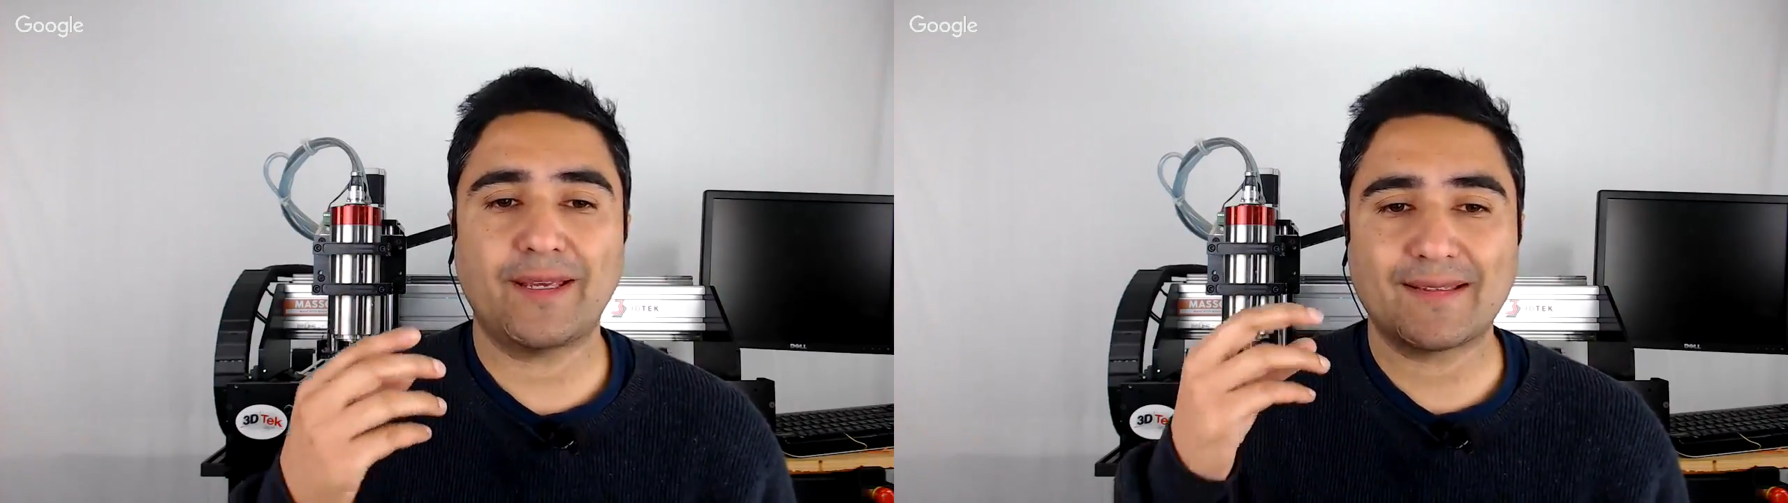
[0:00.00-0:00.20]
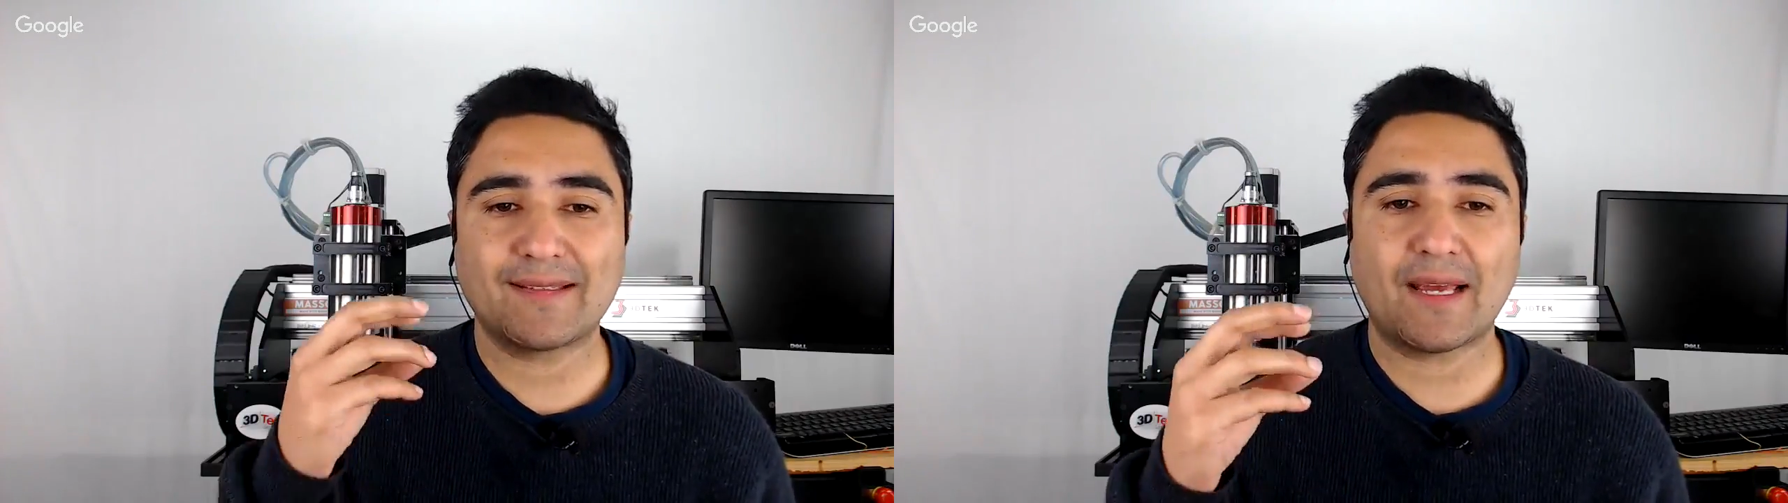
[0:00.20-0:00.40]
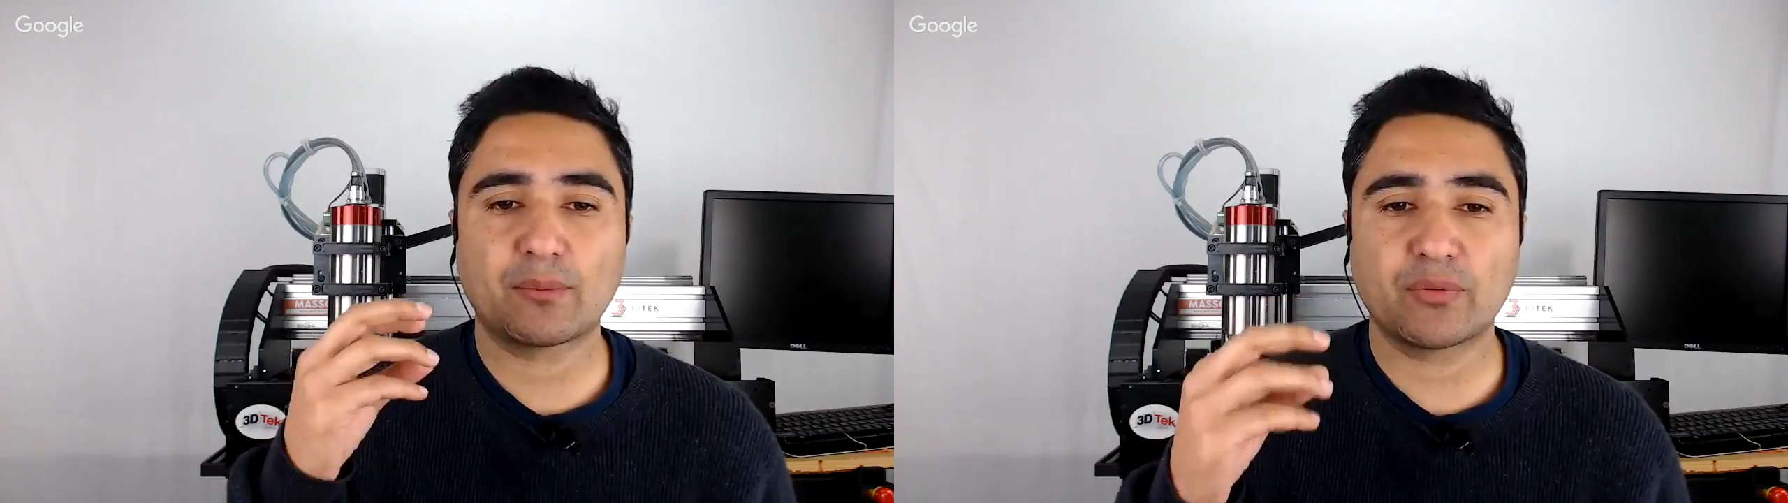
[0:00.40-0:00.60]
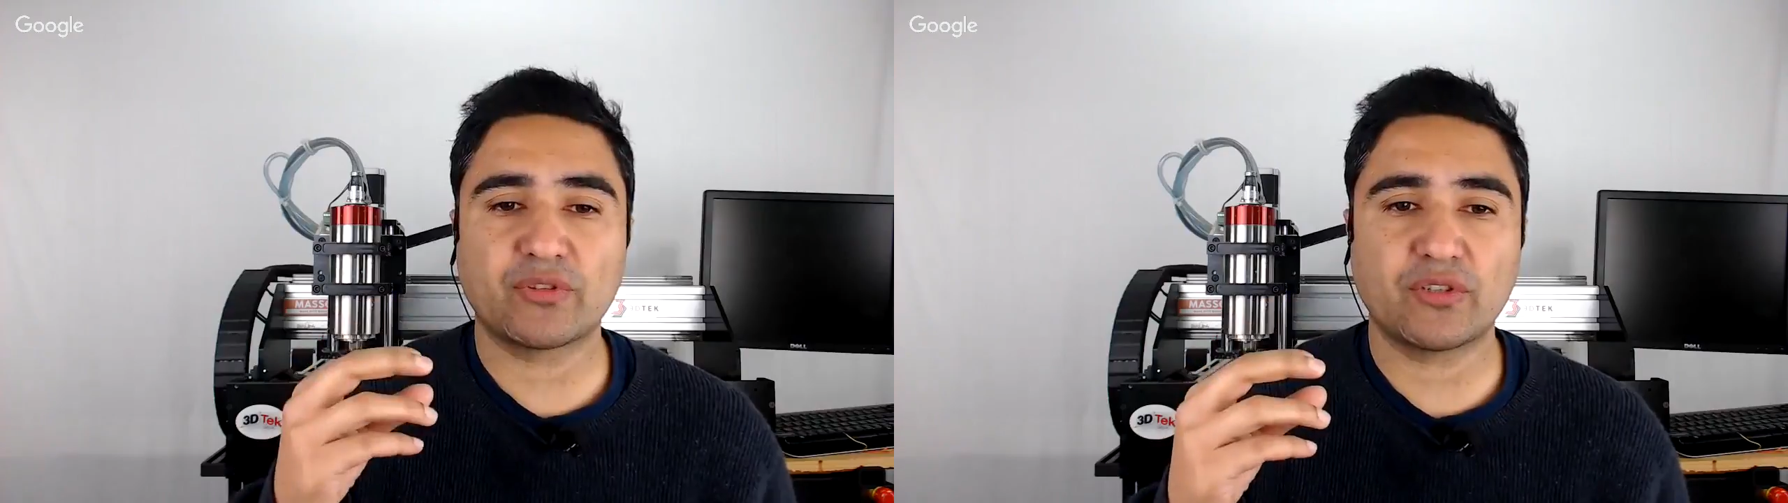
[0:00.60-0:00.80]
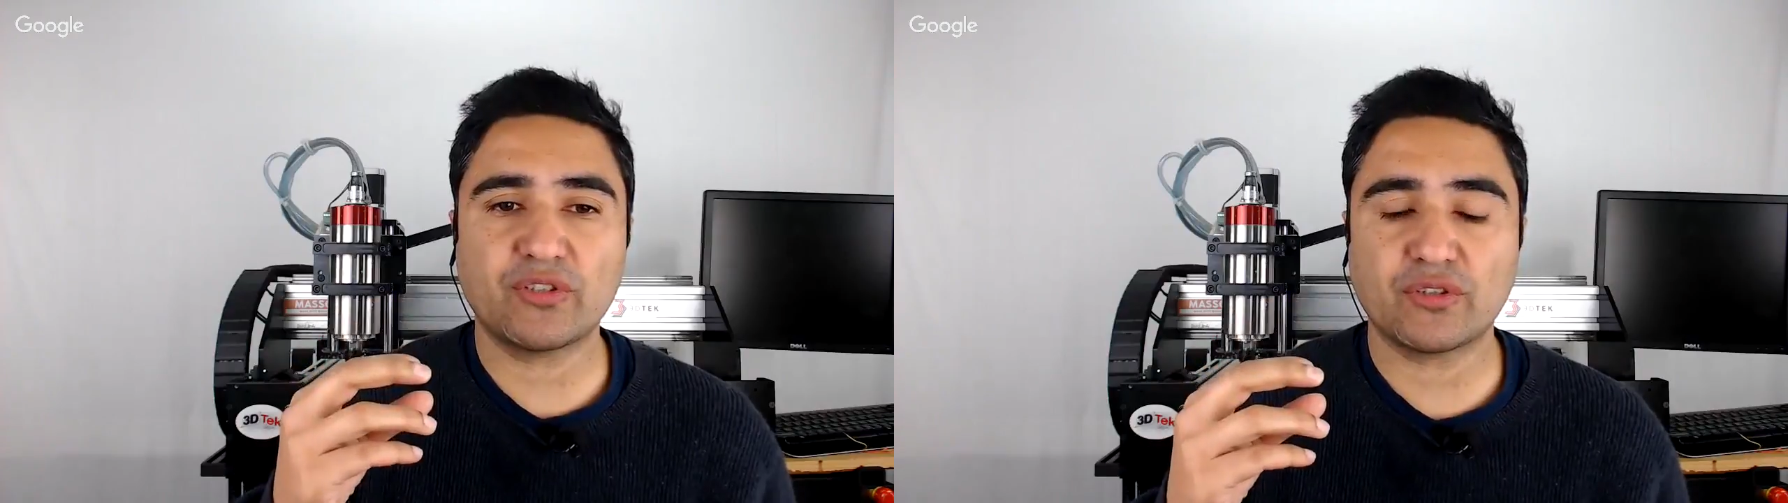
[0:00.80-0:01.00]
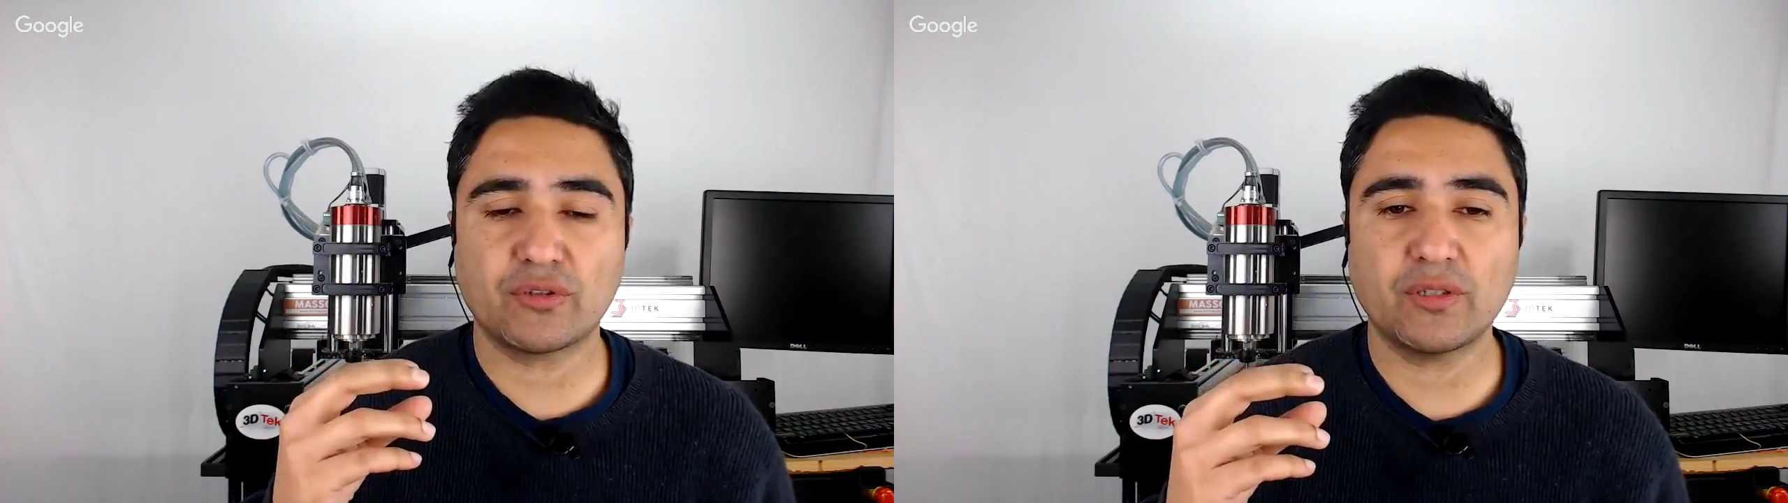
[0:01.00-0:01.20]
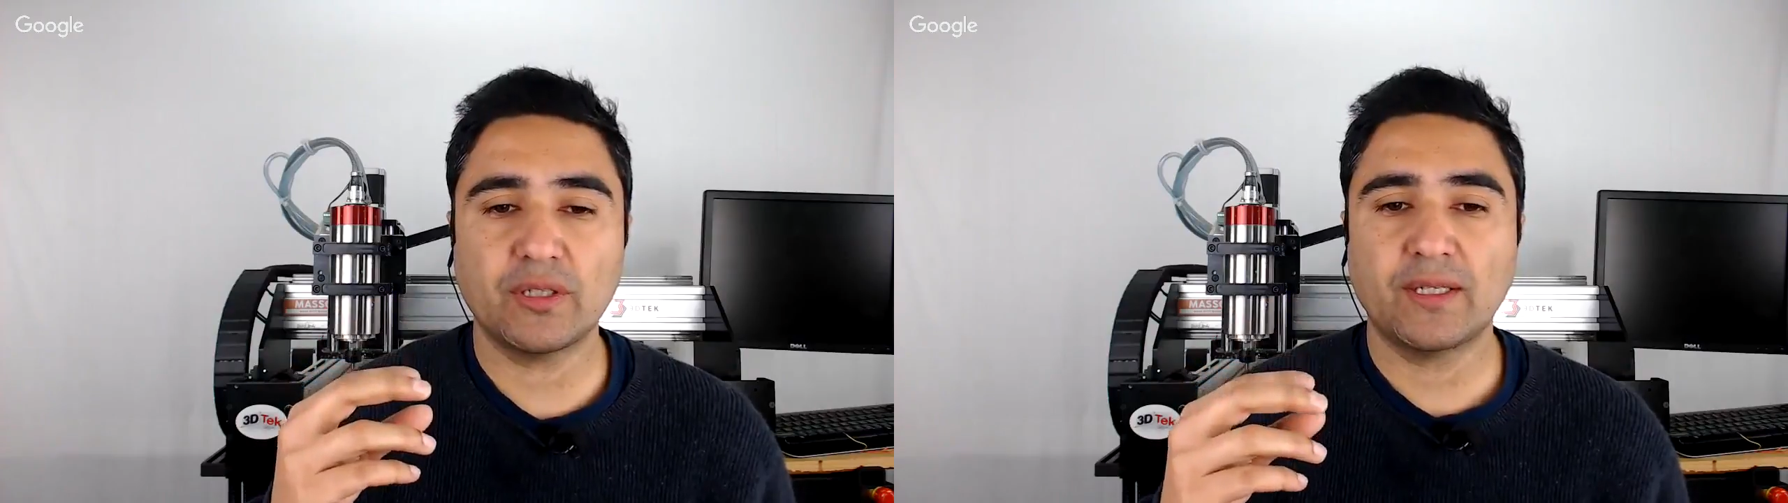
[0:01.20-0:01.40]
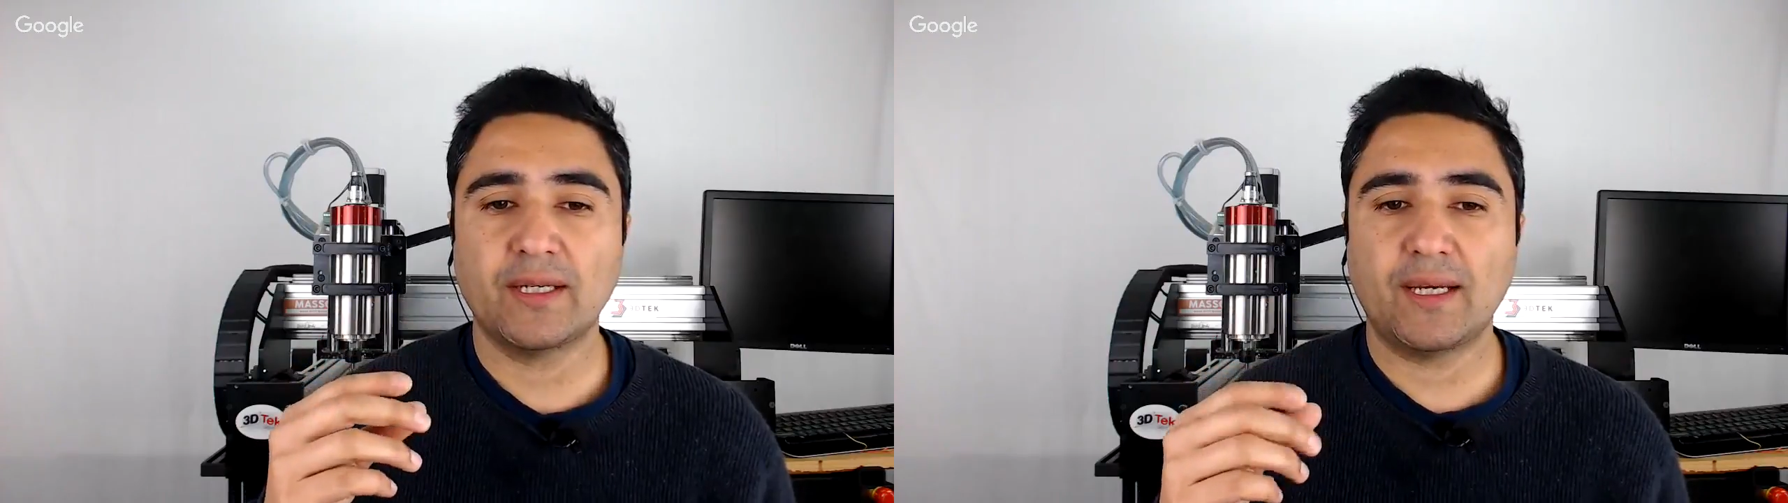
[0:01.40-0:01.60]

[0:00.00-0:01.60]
the exact position,